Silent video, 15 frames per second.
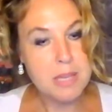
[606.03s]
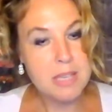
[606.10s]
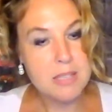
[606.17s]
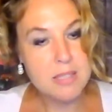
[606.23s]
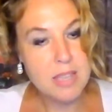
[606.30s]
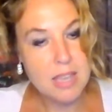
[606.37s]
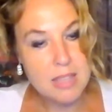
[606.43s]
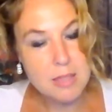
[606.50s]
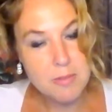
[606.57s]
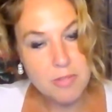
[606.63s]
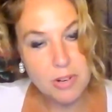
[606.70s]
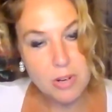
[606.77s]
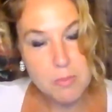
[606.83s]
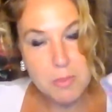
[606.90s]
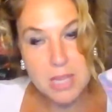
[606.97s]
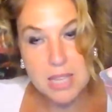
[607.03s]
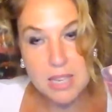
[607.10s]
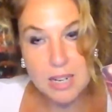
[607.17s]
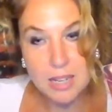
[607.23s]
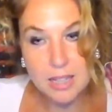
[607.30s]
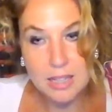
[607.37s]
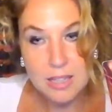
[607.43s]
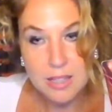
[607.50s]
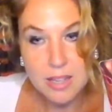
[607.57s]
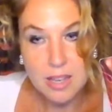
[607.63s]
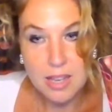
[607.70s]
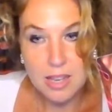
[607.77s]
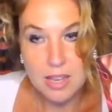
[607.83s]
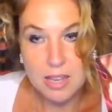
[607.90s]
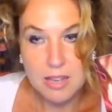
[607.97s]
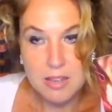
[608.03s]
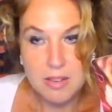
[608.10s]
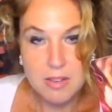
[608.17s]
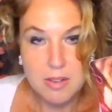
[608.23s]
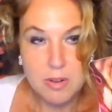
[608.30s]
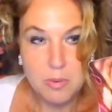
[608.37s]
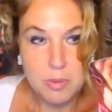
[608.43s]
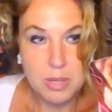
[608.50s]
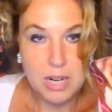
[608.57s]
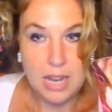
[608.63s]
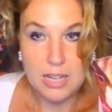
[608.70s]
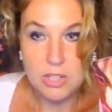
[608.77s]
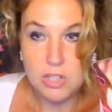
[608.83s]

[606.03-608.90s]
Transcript: Because at the very beginning, when